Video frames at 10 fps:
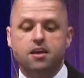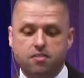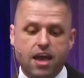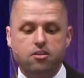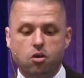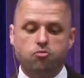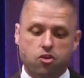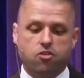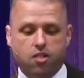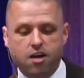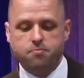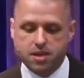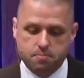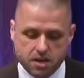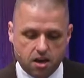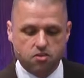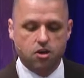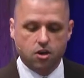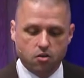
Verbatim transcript: They don't just love me because